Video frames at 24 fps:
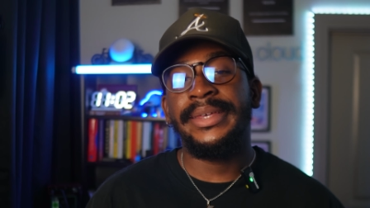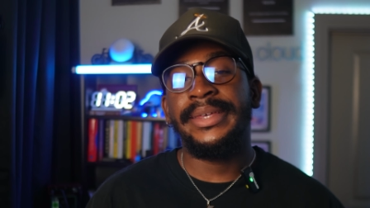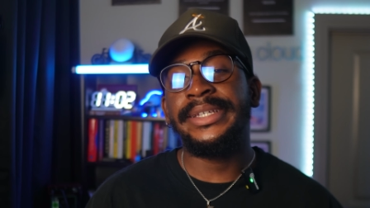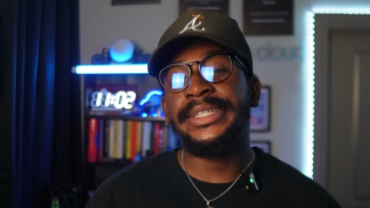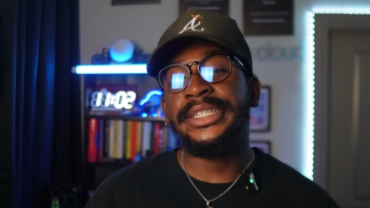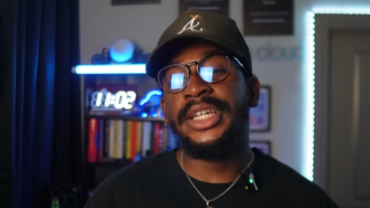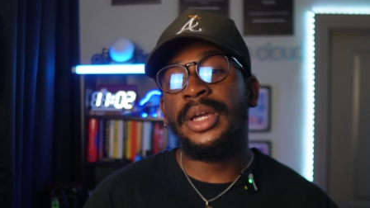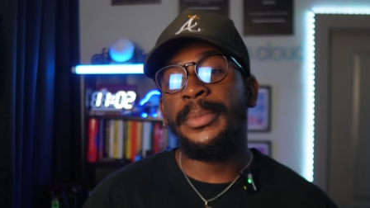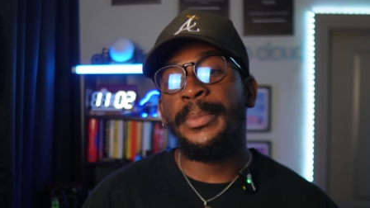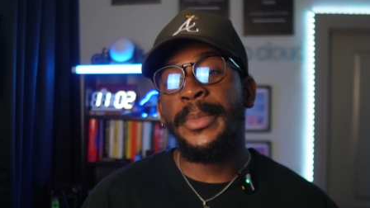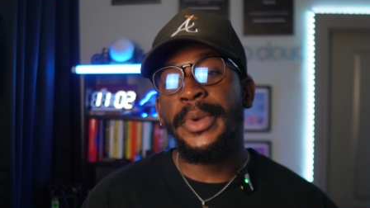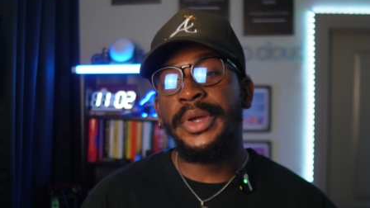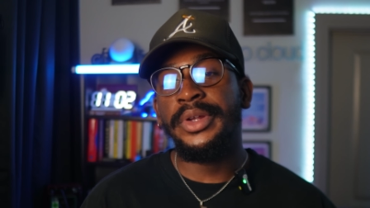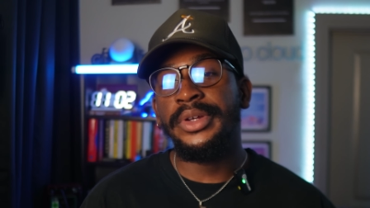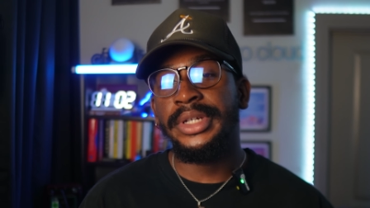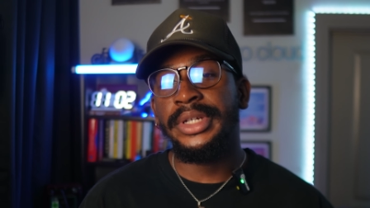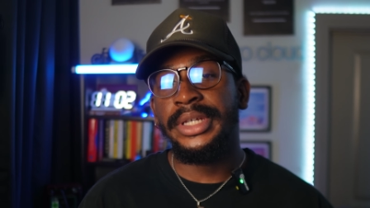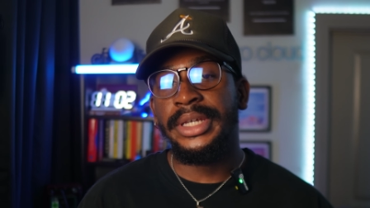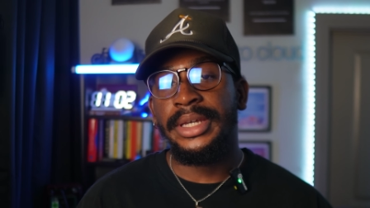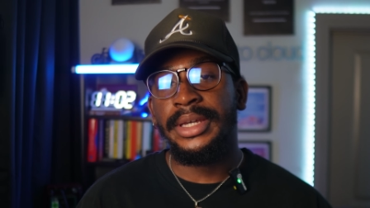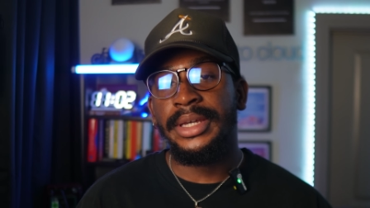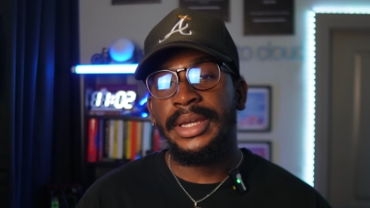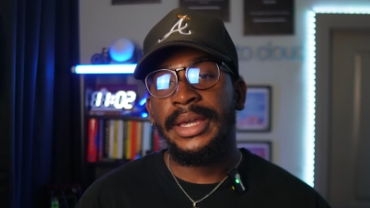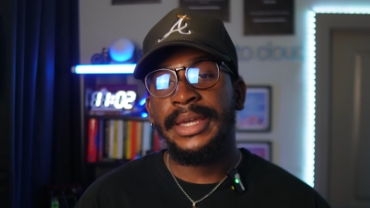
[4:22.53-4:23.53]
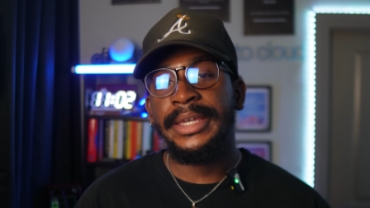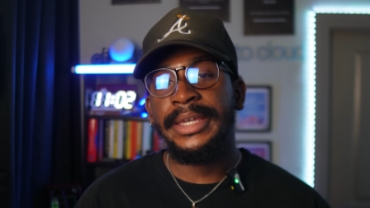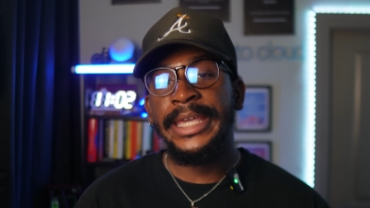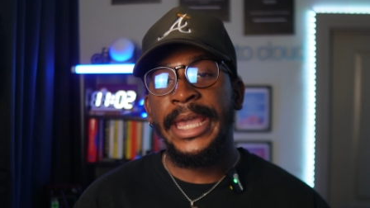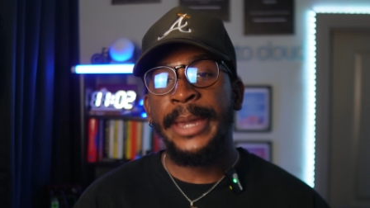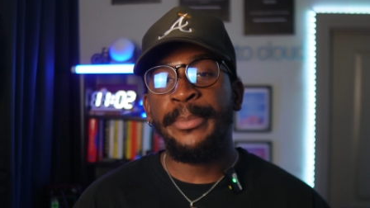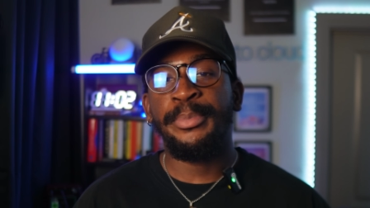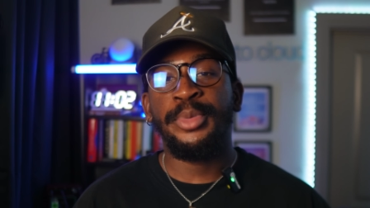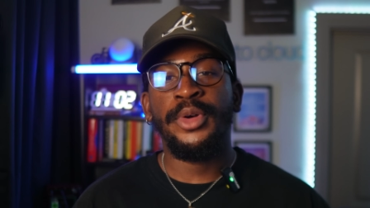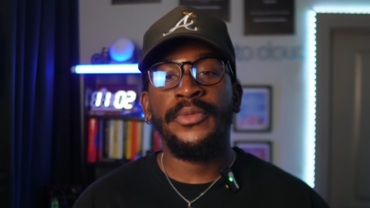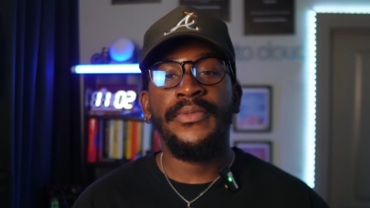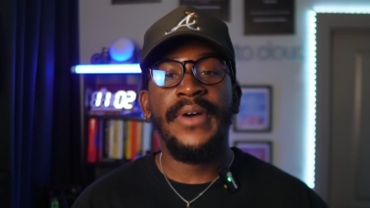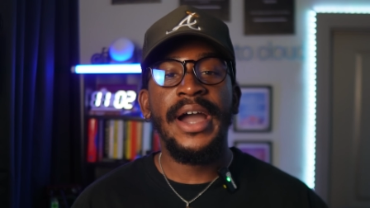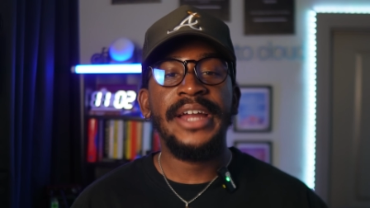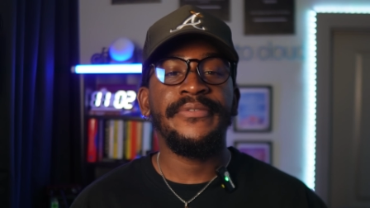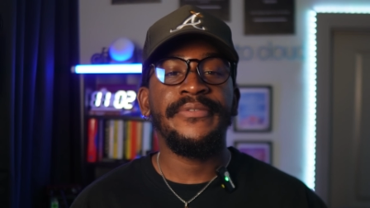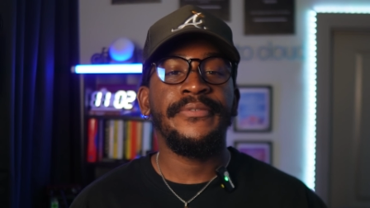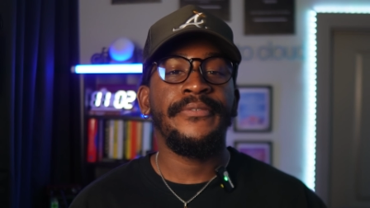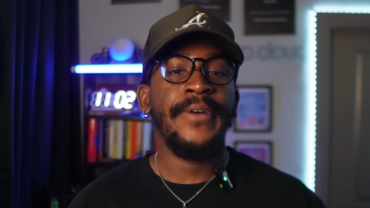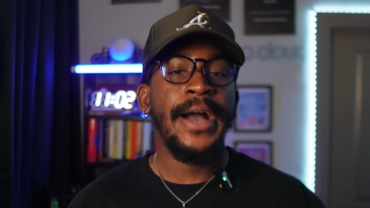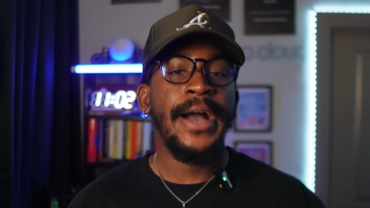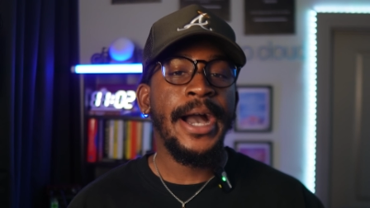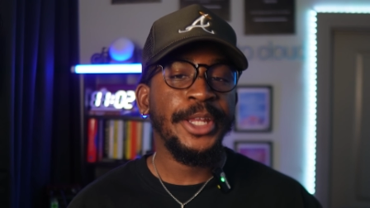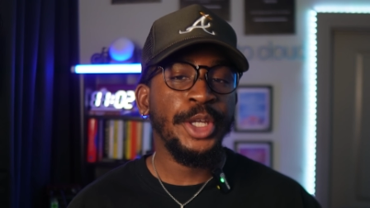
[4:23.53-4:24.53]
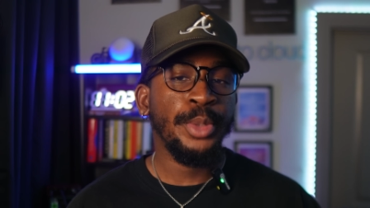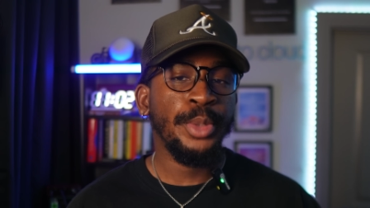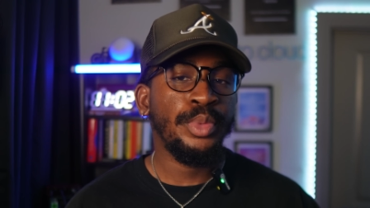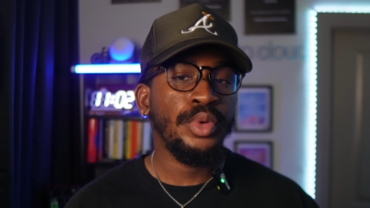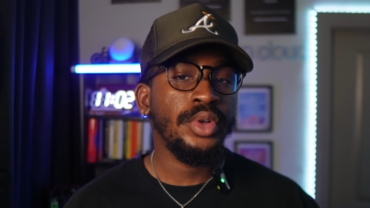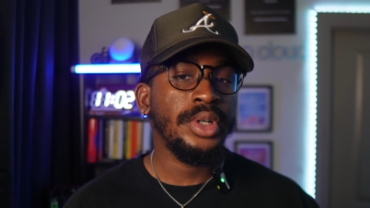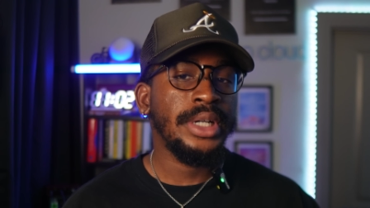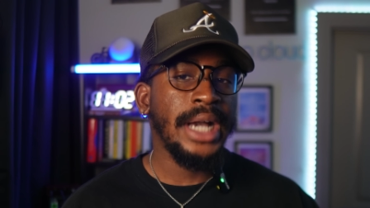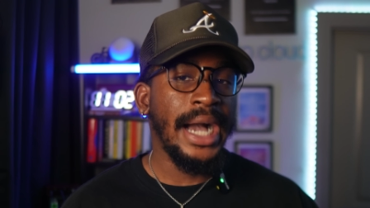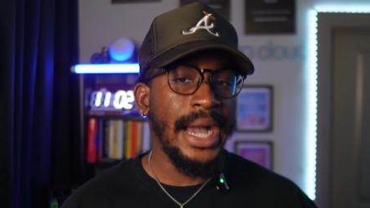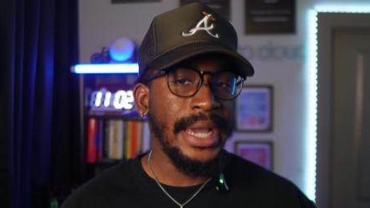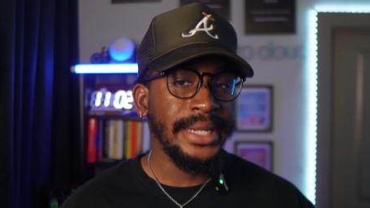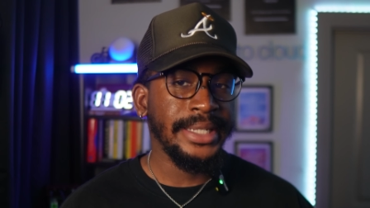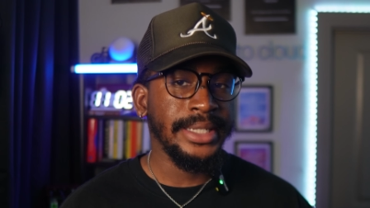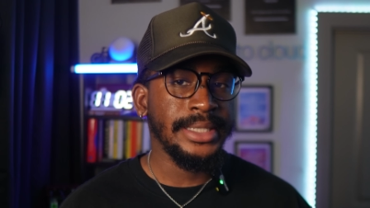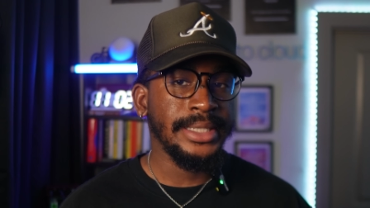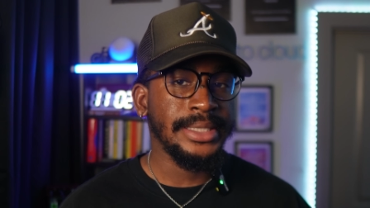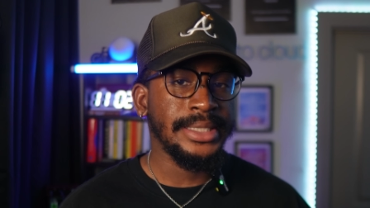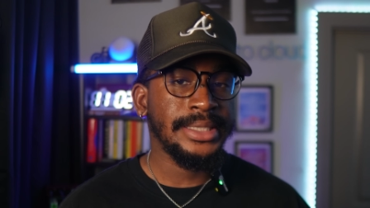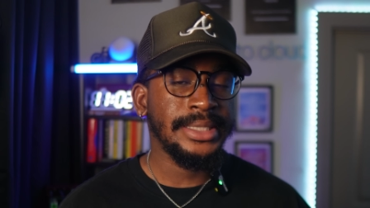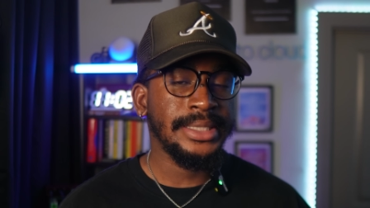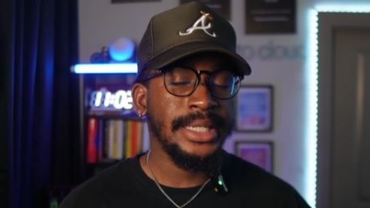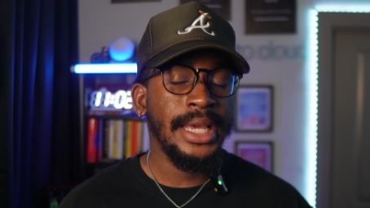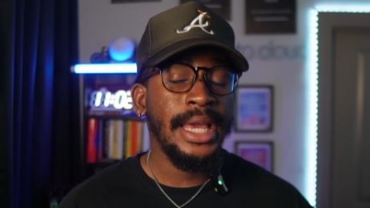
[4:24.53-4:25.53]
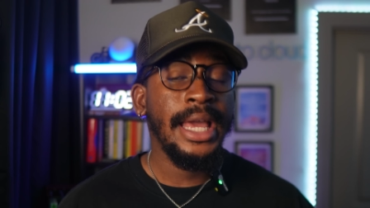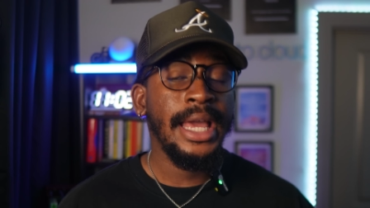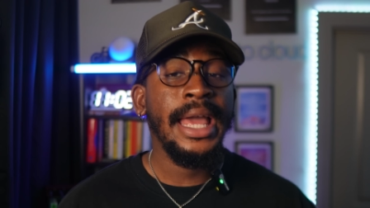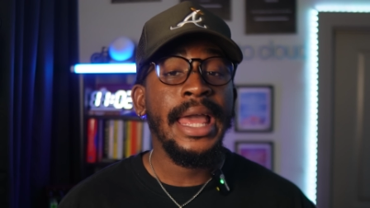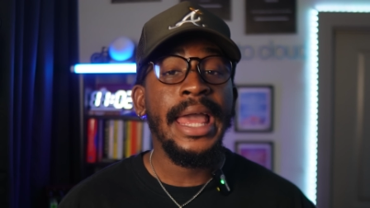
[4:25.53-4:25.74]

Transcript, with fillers: This community can provide valuable guidance